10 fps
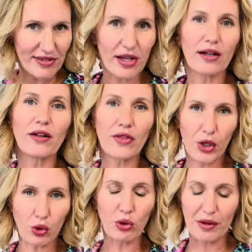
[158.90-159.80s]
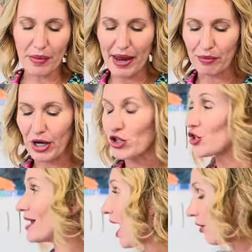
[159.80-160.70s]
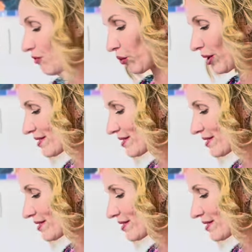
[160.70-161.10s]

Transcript: still the golden paintbrush. Now, for